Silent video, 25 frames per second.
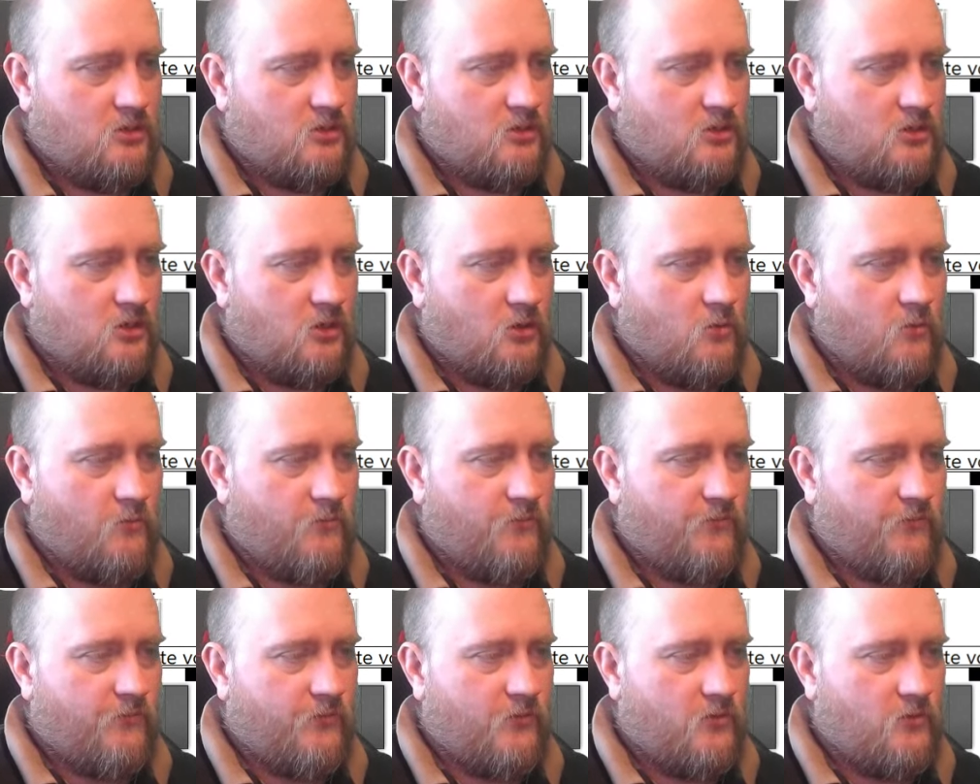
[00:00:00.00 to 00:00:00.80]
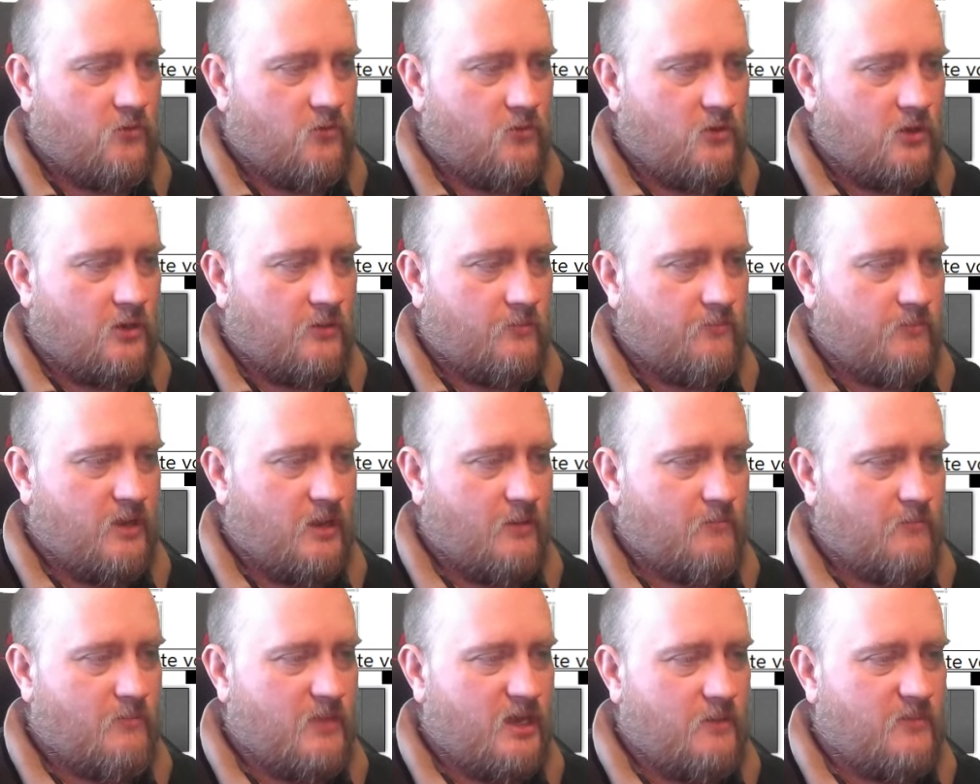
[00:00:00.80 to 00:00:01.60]
go for
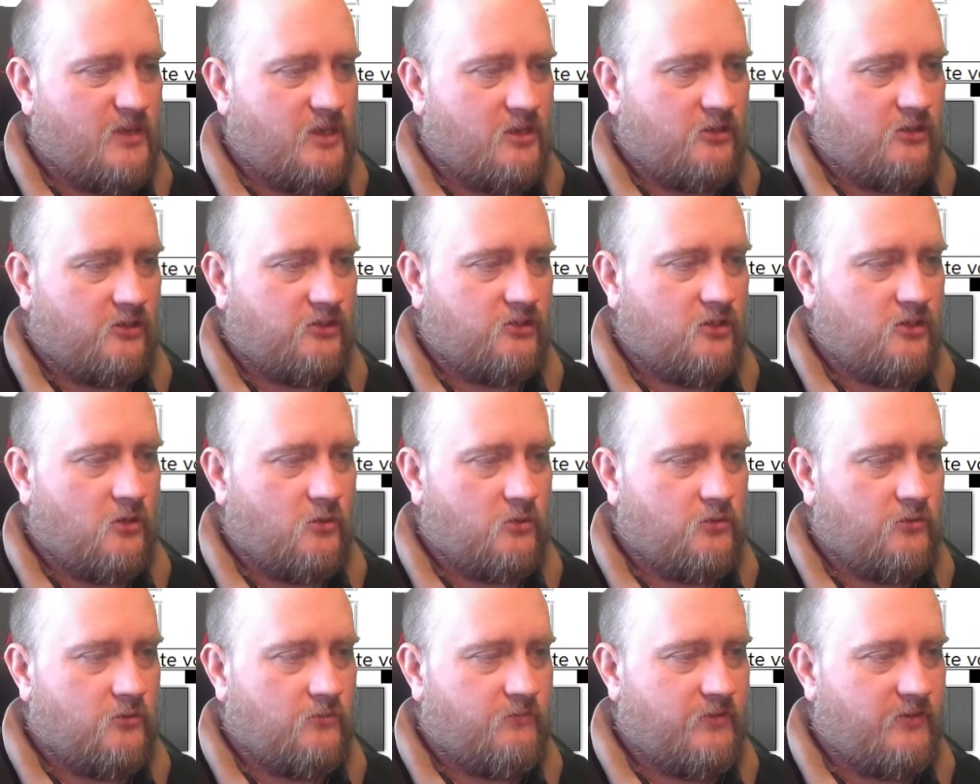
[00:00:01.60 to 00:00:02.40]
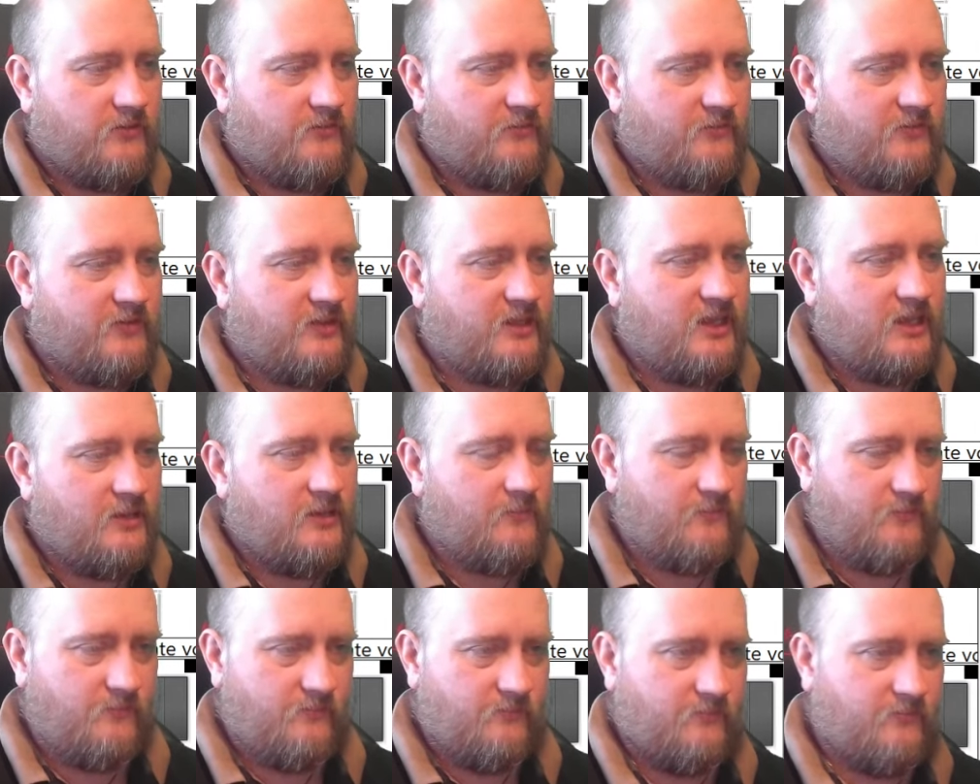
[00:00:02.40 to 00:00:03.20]
maybe just go to 50
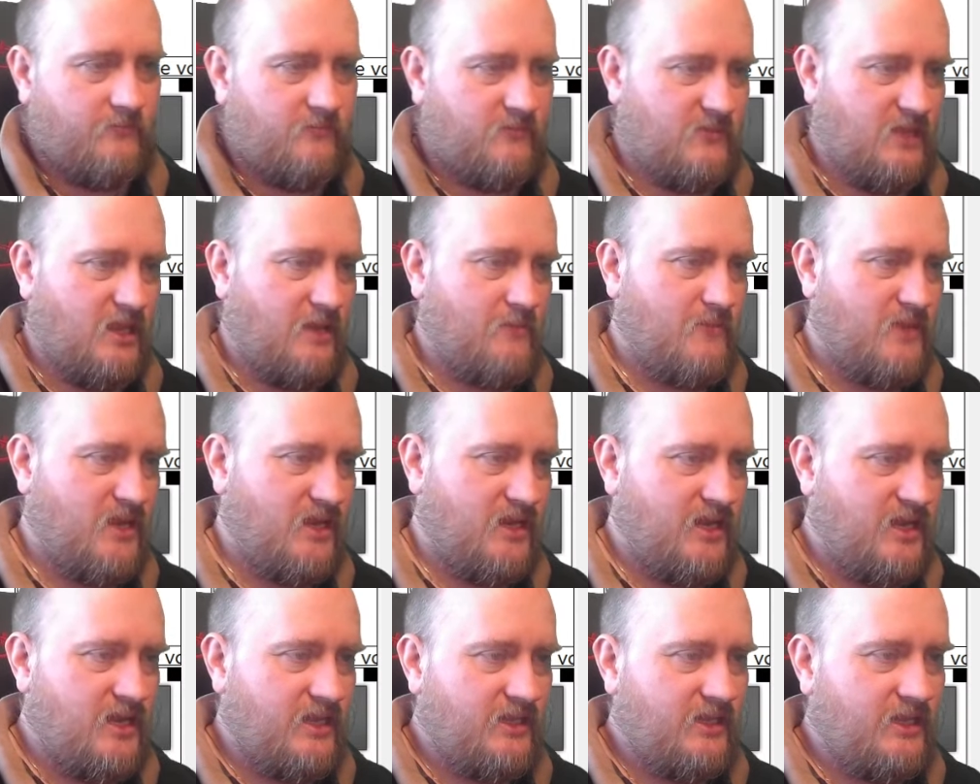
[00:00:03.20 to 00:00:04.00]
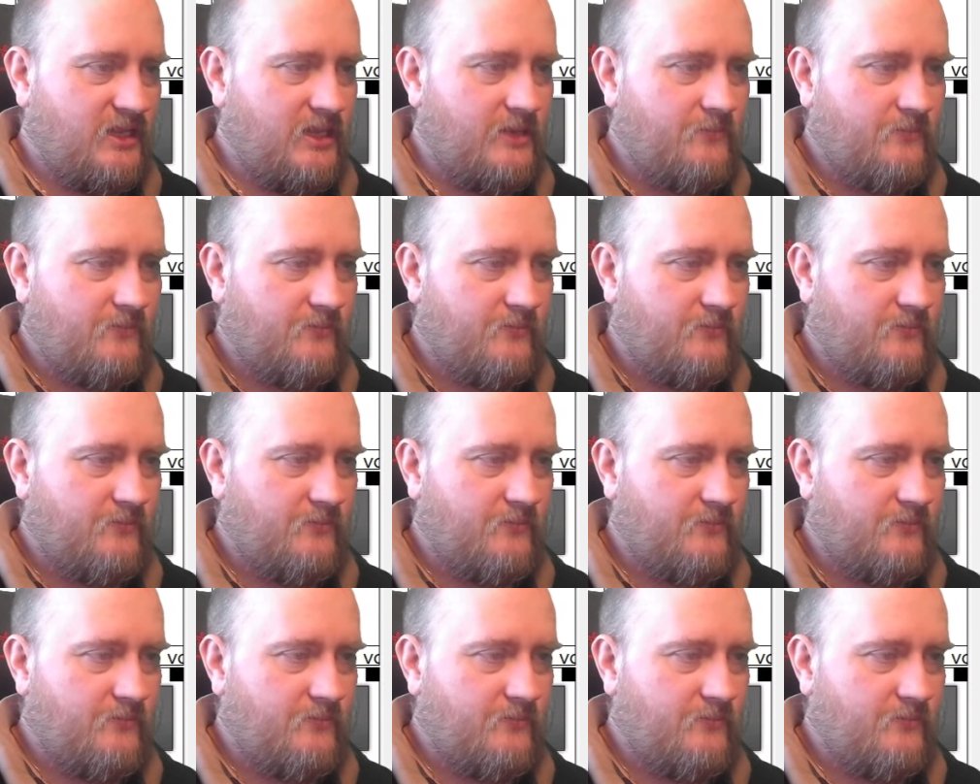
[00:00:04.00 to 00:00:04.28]
immediately.